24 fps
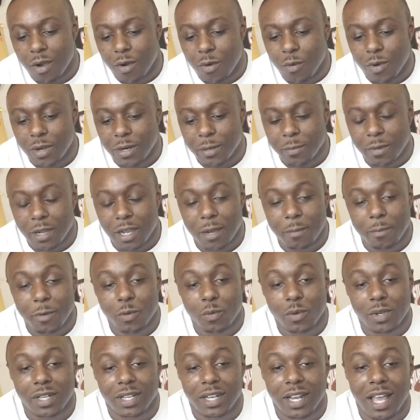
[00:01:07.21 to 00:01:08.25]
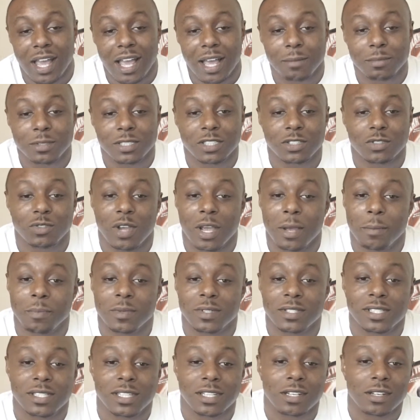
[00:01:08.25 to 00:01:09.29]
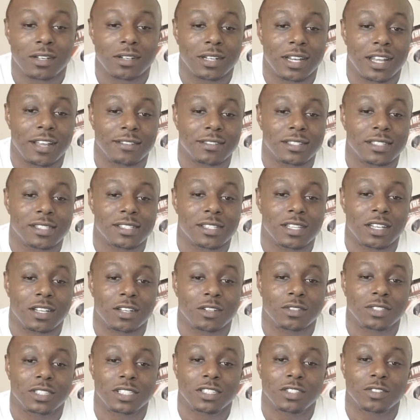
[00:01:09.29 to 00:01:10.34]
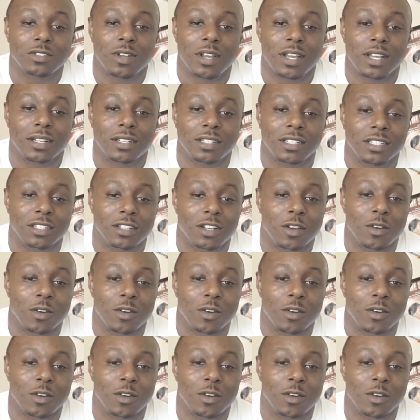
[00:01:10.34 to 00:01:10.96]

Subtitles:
What I'm coming with now, I'm just dropping single after single, just trying to,